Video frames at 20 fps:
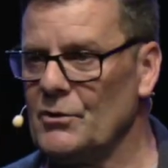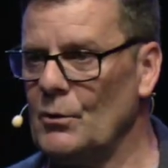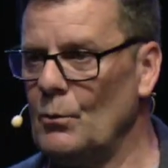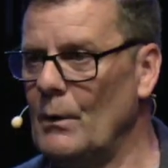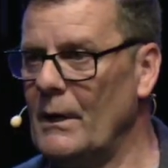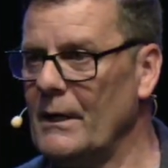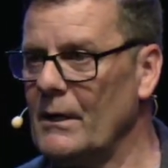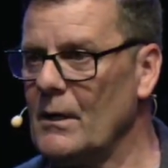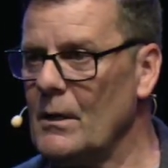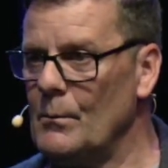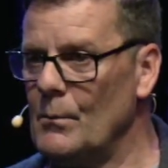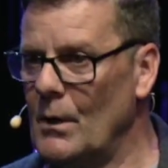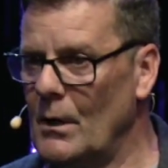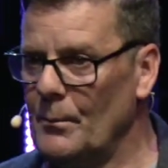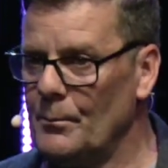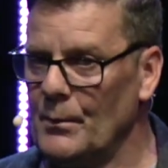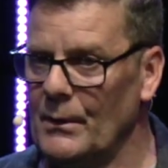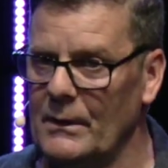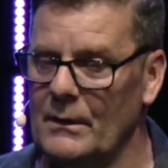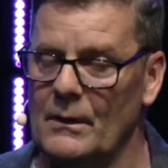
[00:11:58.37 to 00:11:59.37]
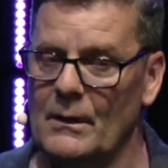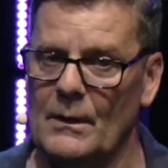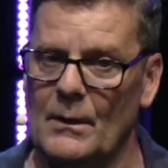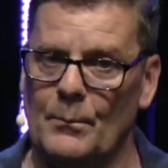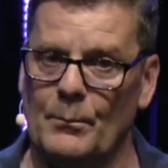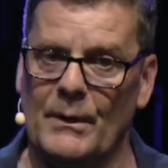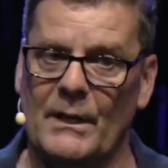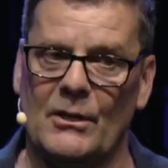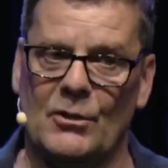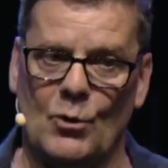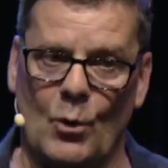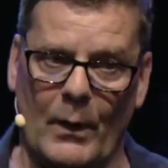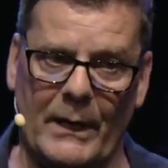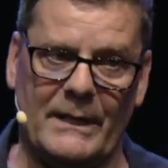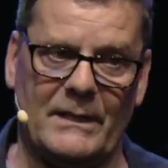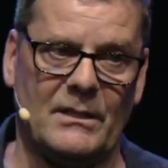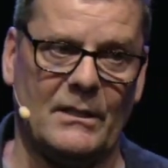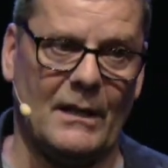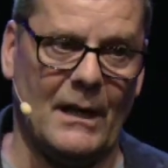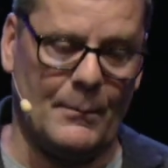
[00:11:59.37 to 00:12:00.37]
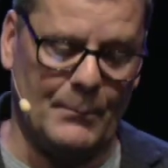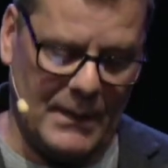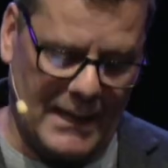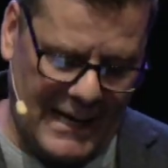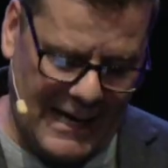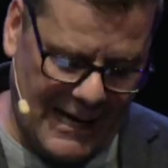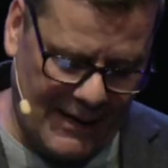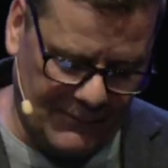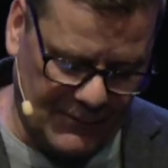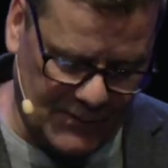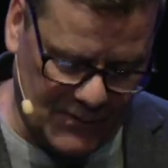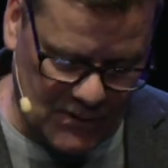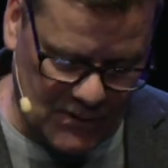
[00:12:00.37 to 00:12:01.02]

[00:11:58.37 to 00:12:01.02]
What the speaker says: You want to come up and be anointed on behalf of